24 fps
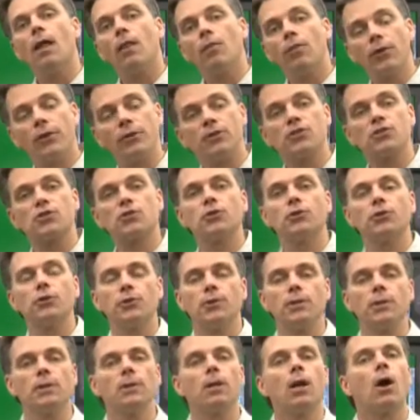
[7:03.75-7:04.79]
there's
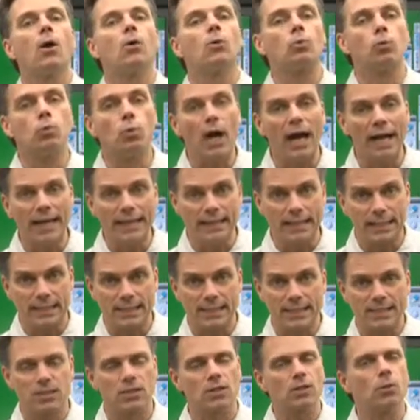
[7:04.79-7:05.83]
certain
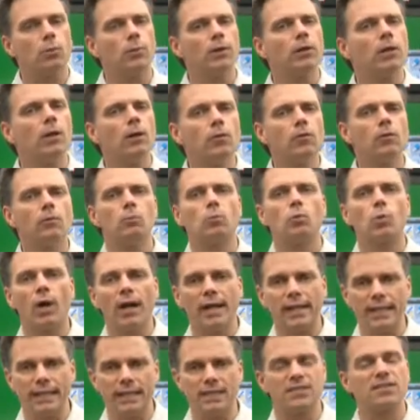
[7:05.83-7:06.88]
rights. We call them
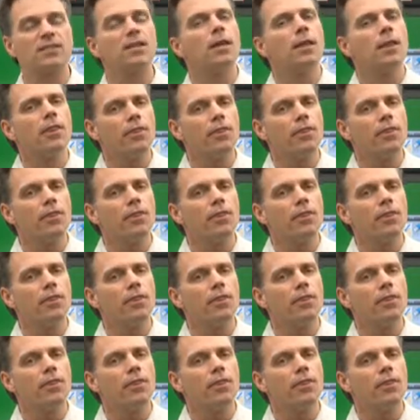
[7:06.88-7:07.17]
rights.